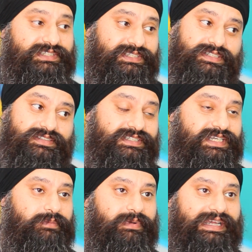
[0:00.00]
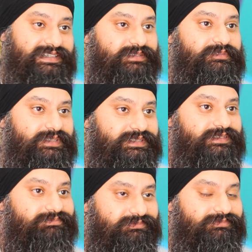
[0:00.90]
just keep at it. It's
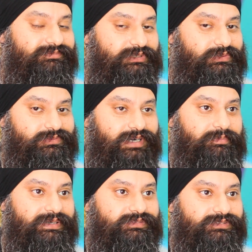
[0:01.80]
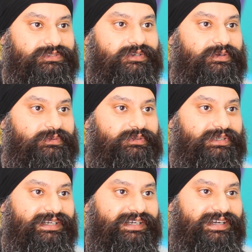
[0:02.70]
a real uphill struggle.
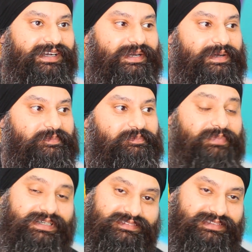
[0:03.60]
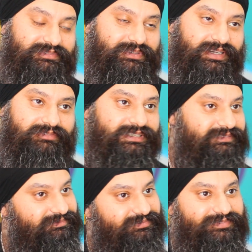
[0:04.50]
But if you love it,
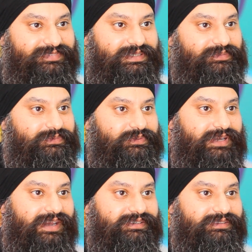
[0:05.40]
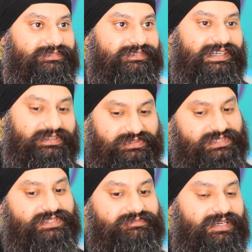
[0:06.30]
then you'll carry on and you
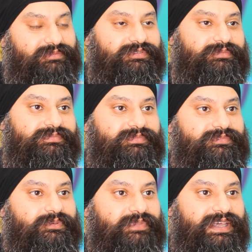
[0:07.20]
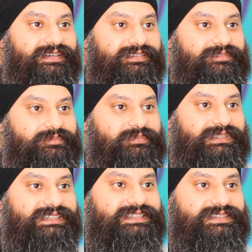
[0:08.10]
just develop from there.
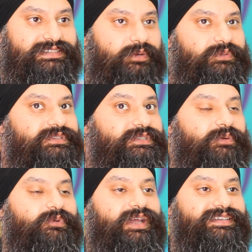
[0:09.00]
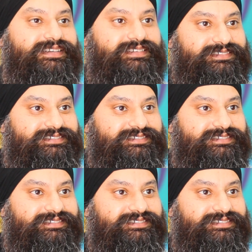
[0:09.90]
But just don't stop writing.